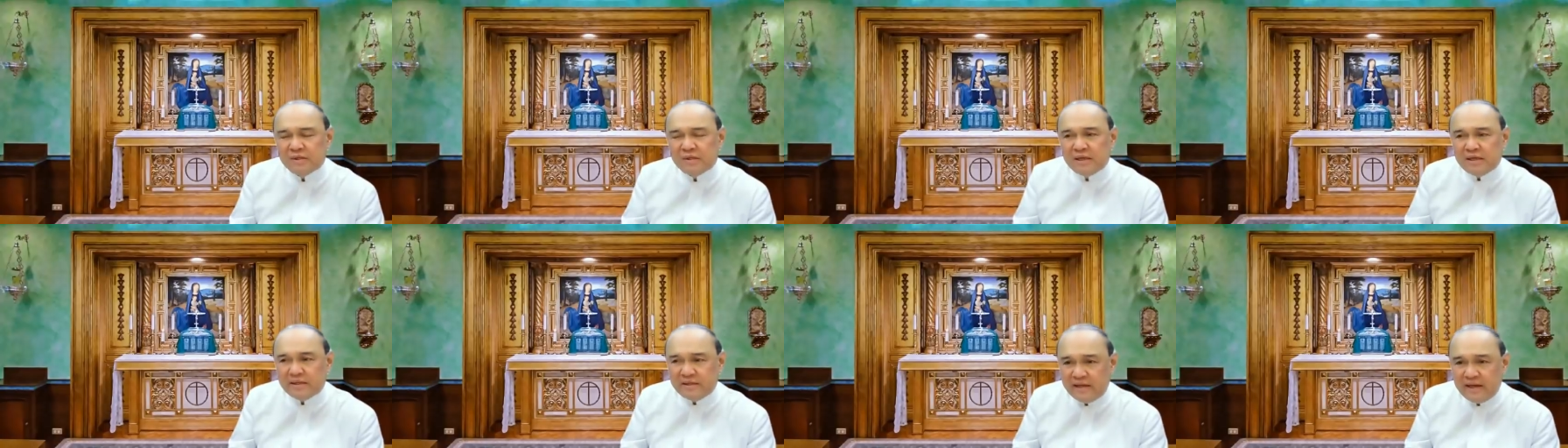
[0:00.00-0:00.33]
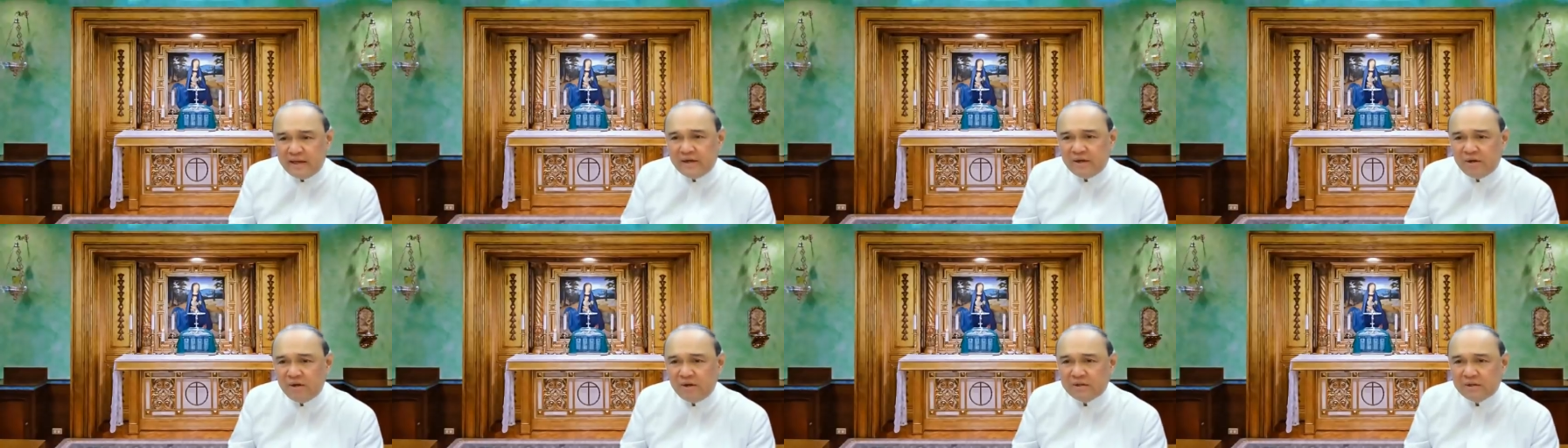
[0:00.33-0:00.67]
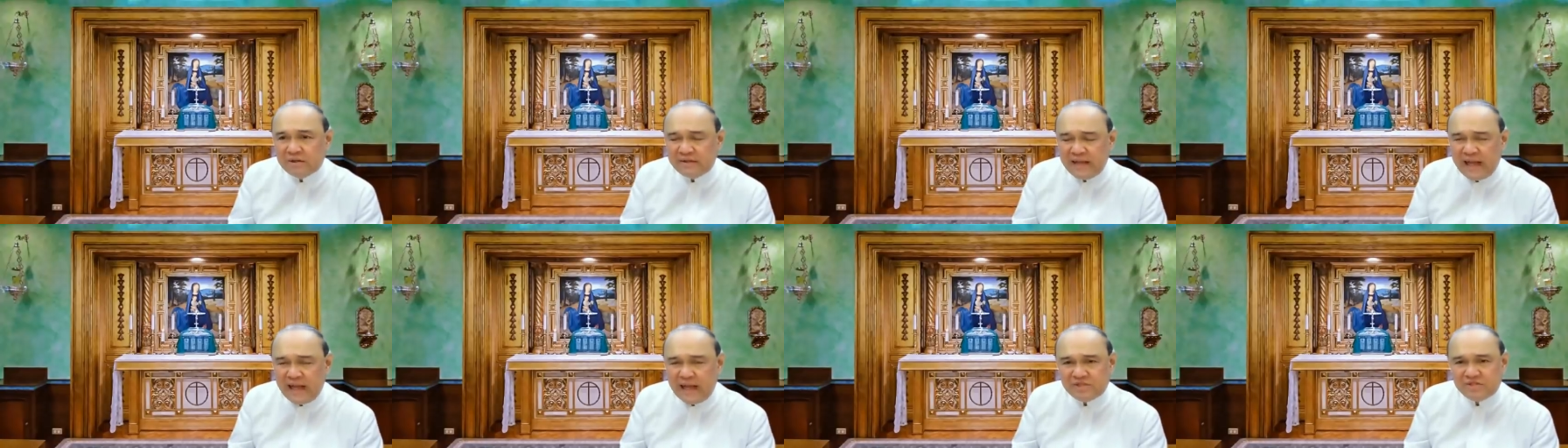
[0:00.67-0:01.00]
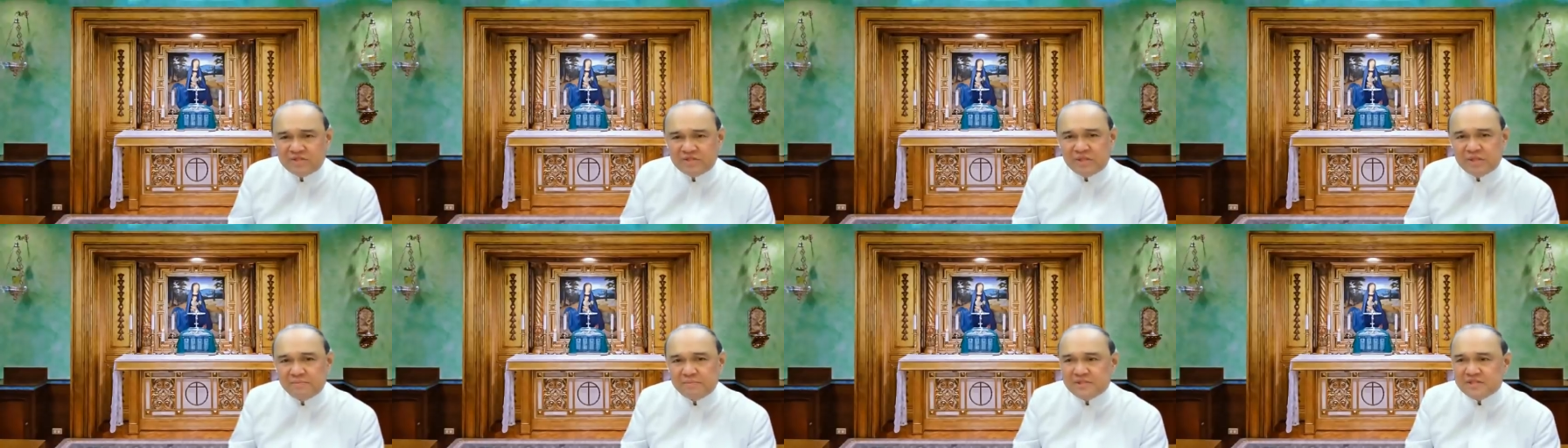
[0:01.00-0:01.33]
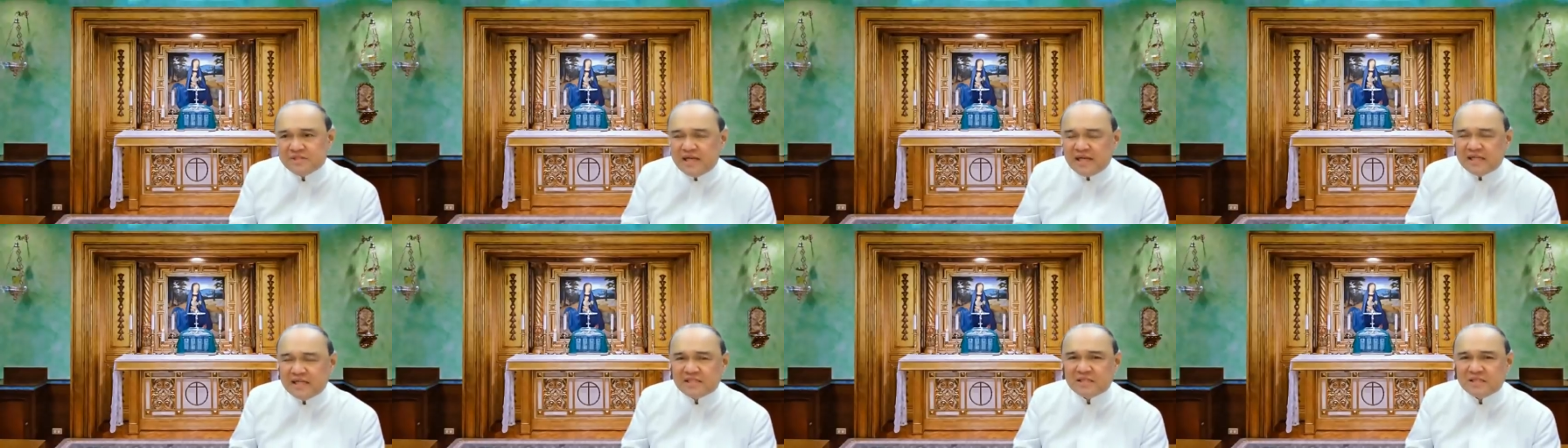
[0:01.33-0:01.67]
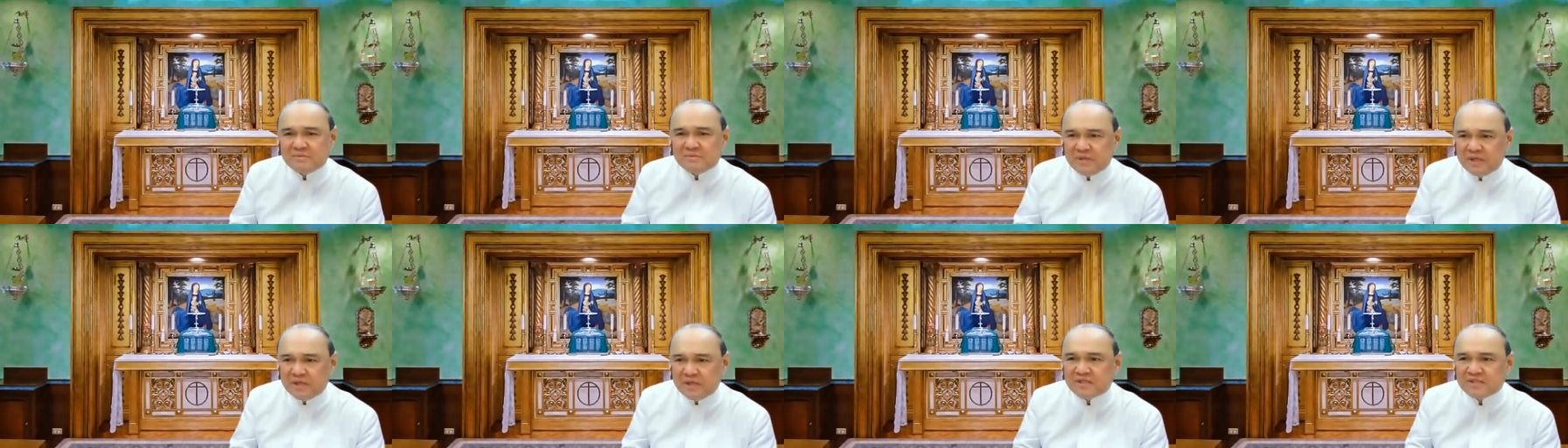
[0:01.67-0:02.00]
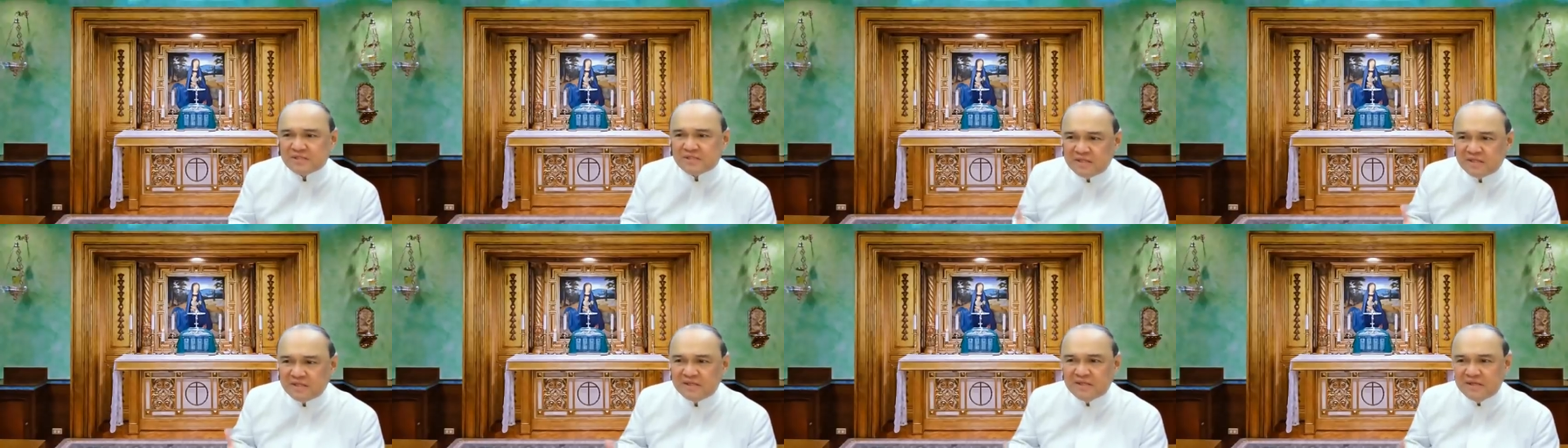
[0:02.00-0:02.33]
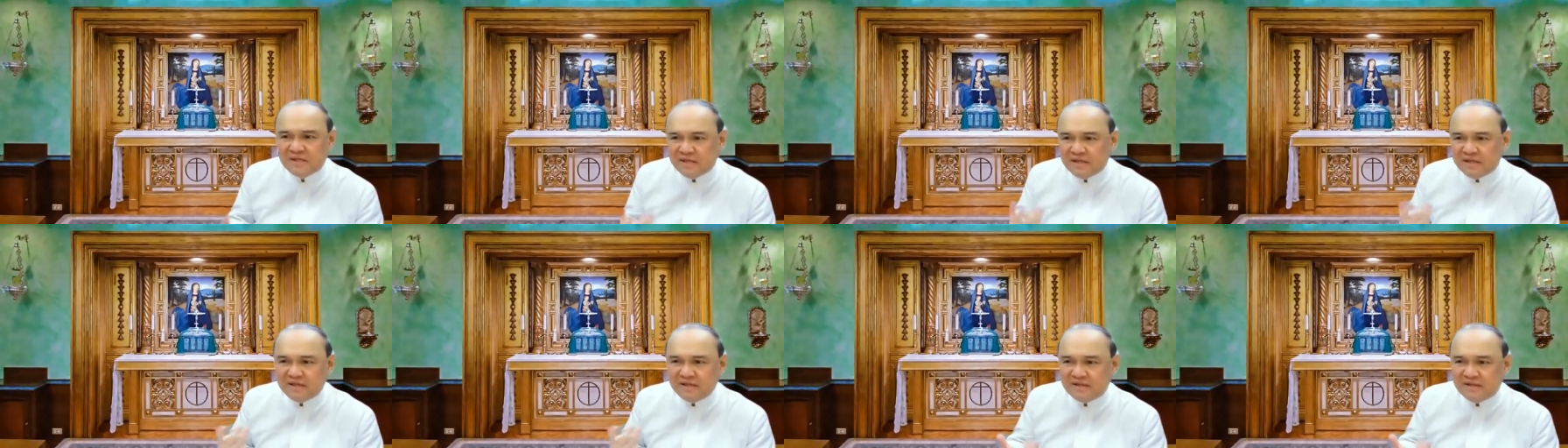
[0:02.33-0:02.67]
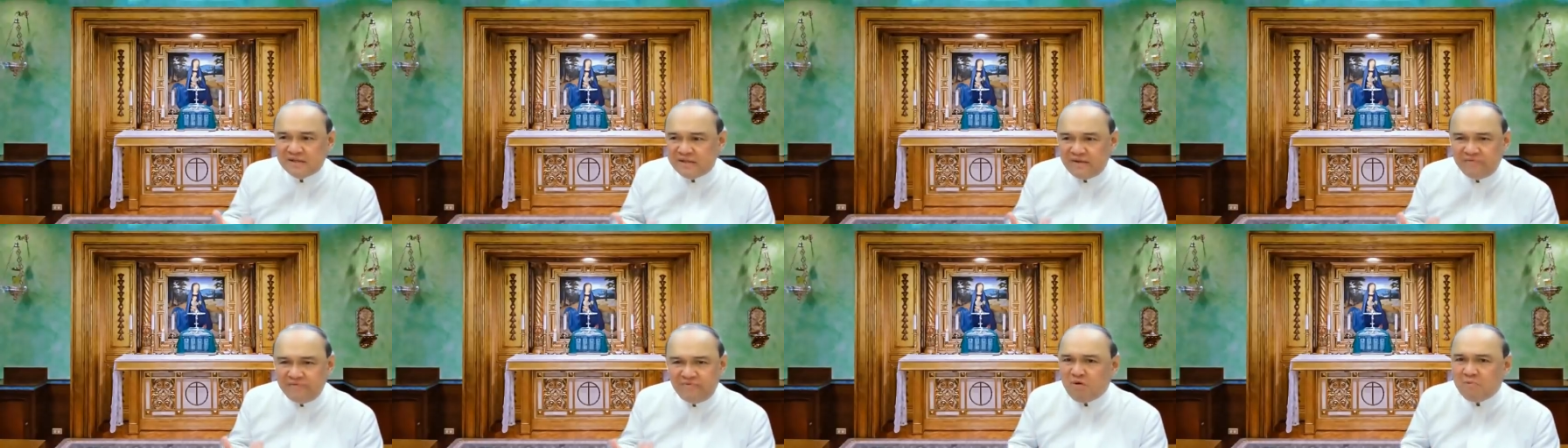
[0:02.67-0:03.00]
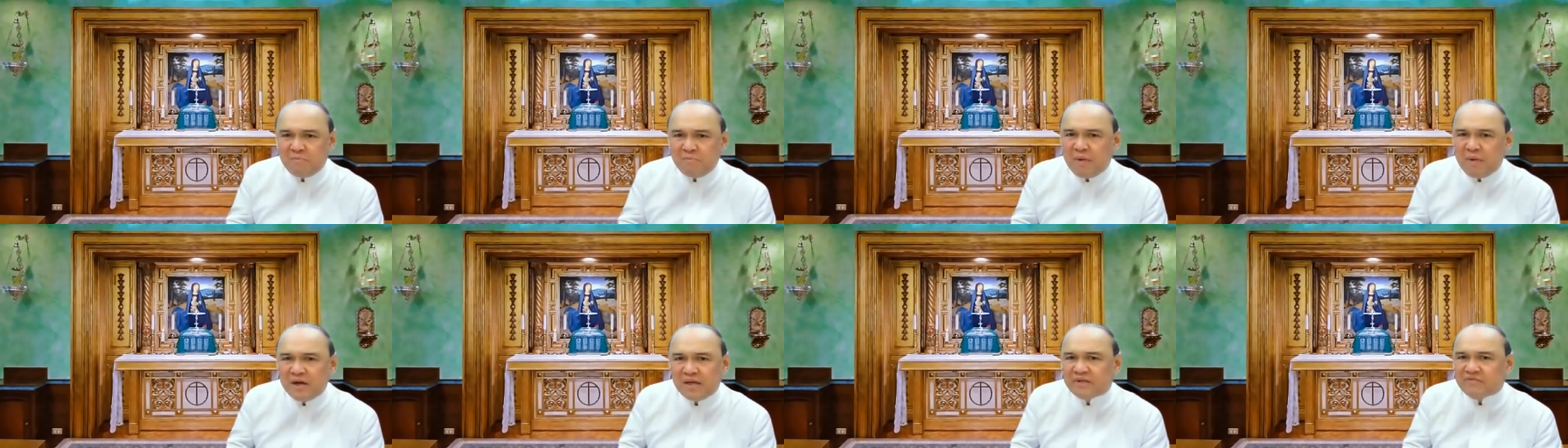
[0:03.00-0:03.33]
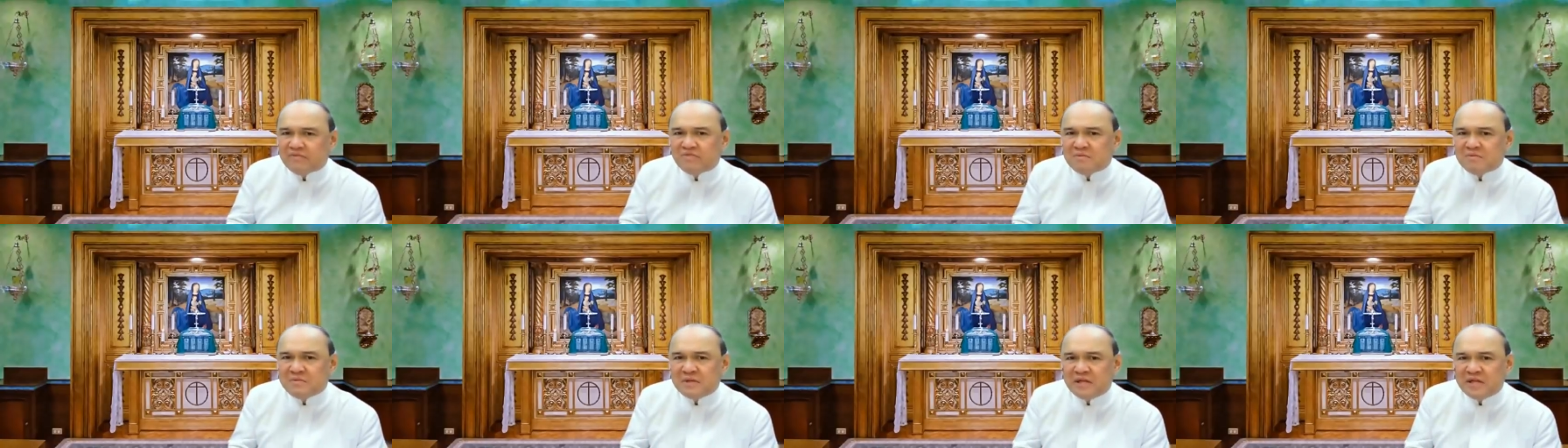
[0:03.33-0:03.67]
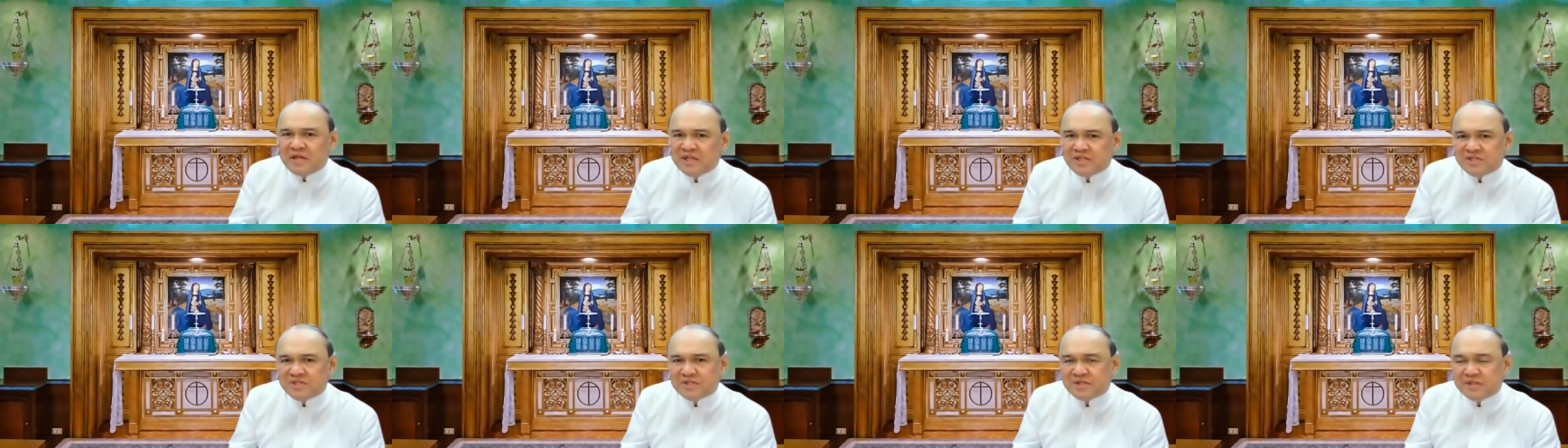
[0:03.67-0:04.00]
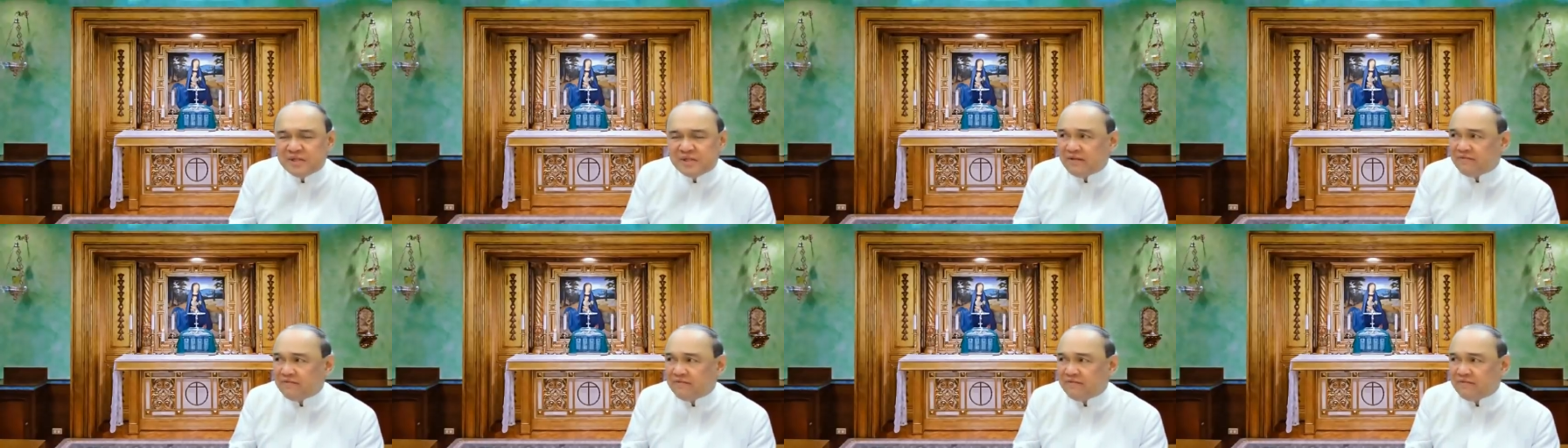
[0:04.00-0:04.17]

are they're called natural precisely because they form part of human nature.